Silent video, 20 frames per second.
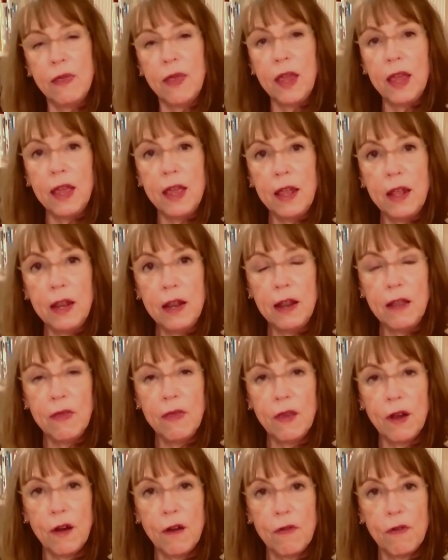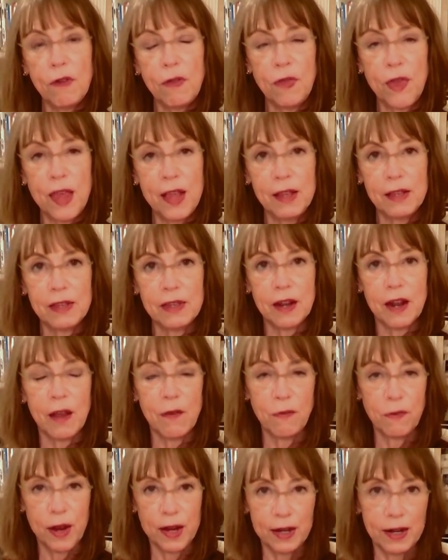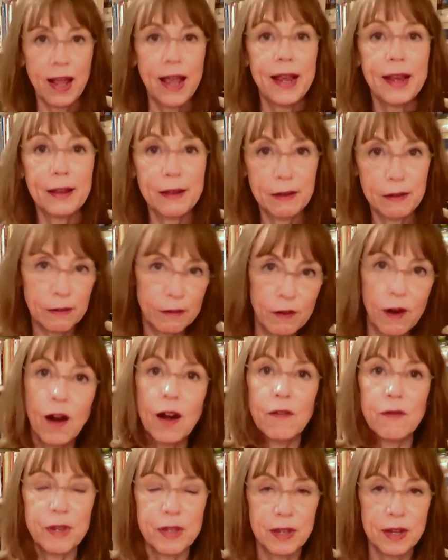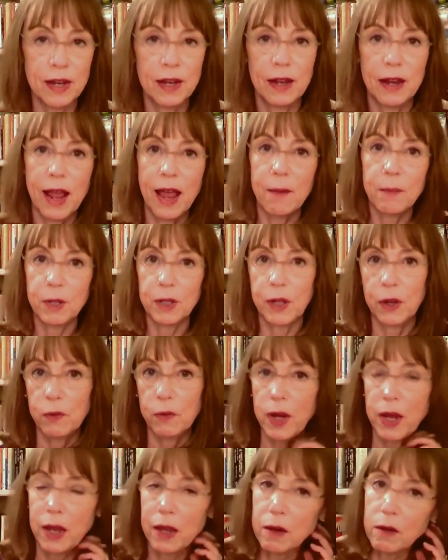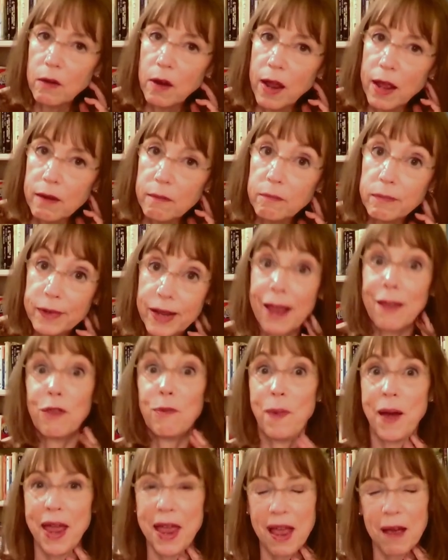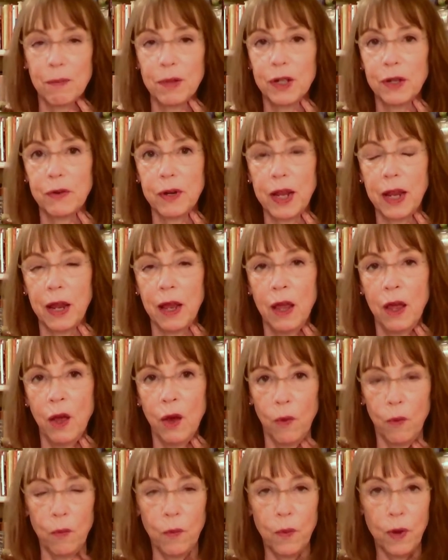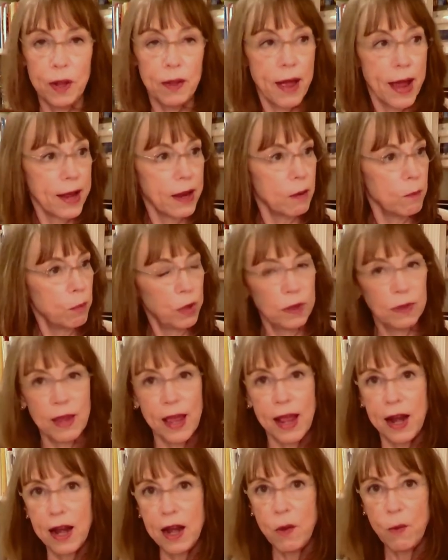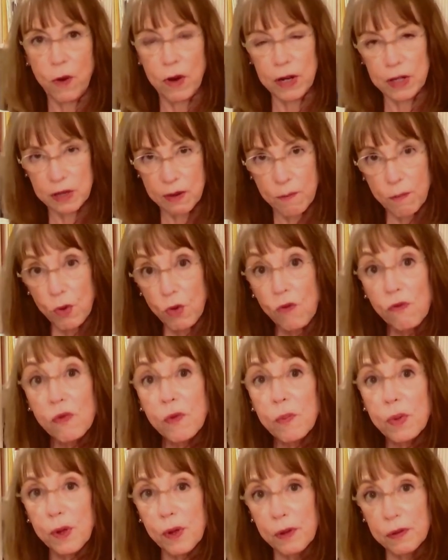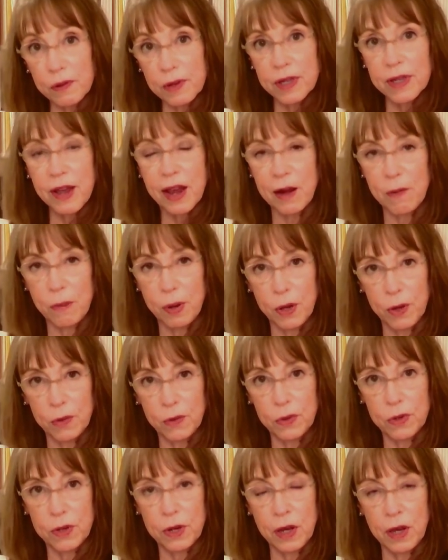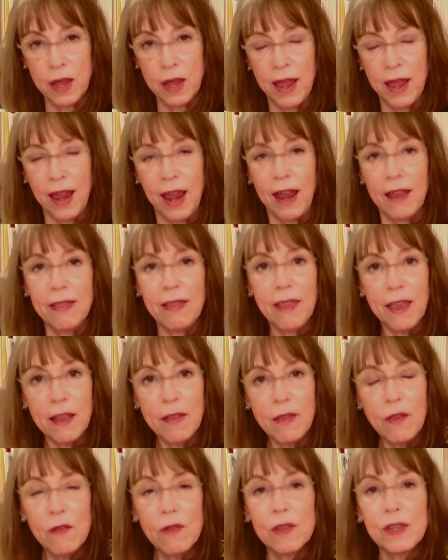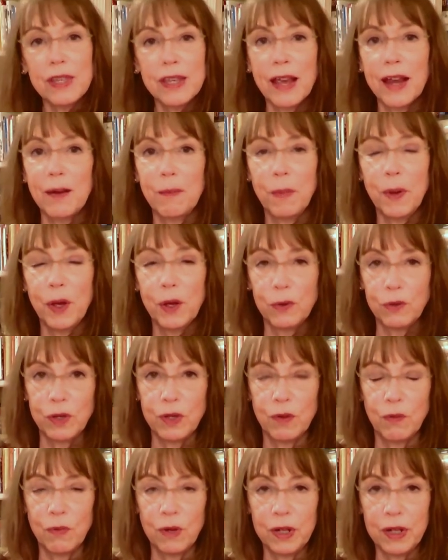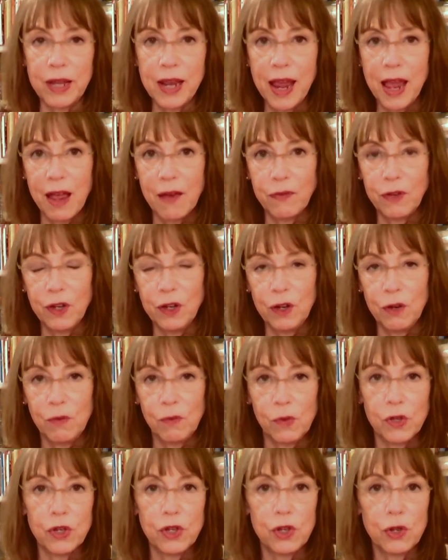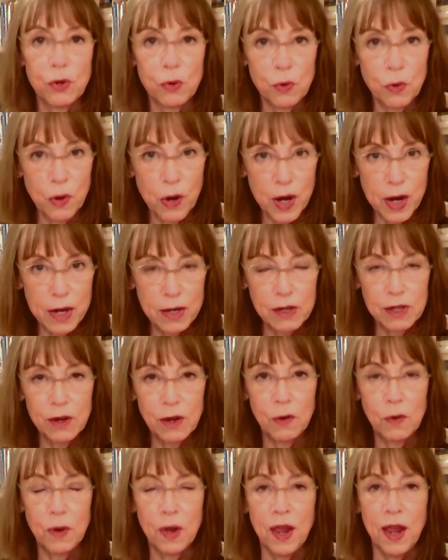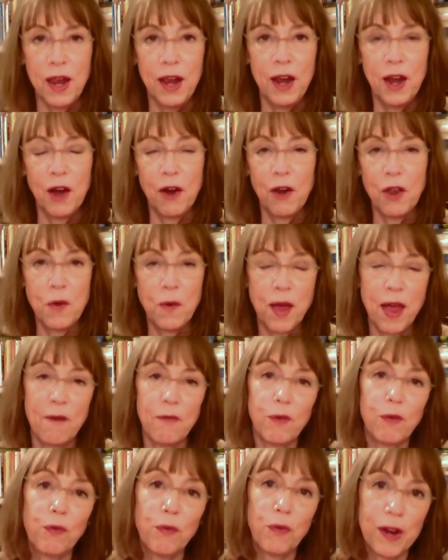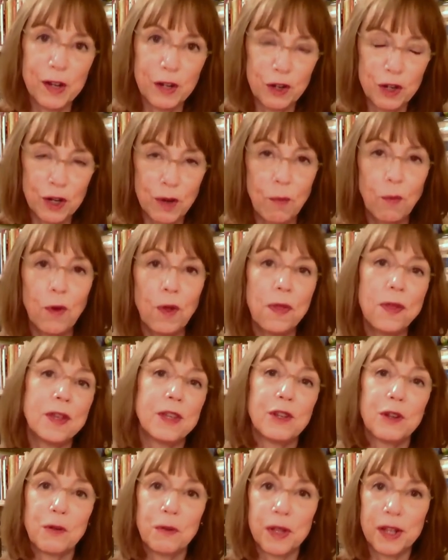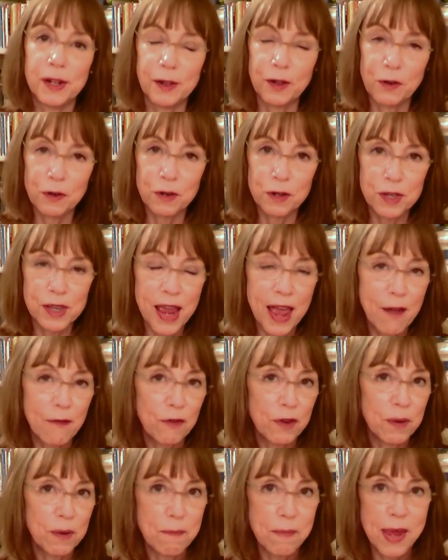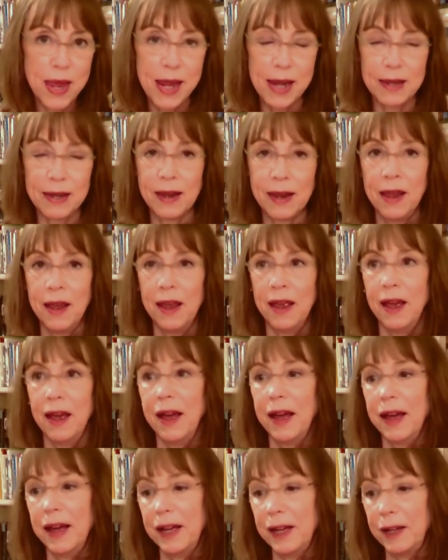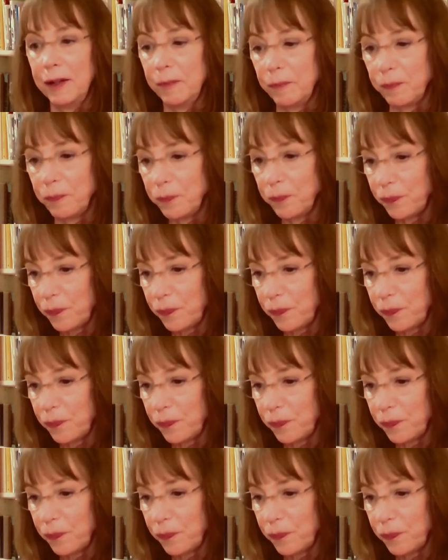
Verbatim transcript: then there are the things that I find like harvesting an abalone and, and death by abalone. Well, I can put that anywhere. It's a movable signpost. And then there are the signposts that really have to do with story. So here you have a friendship. Well, these two little girls have to meet. Um,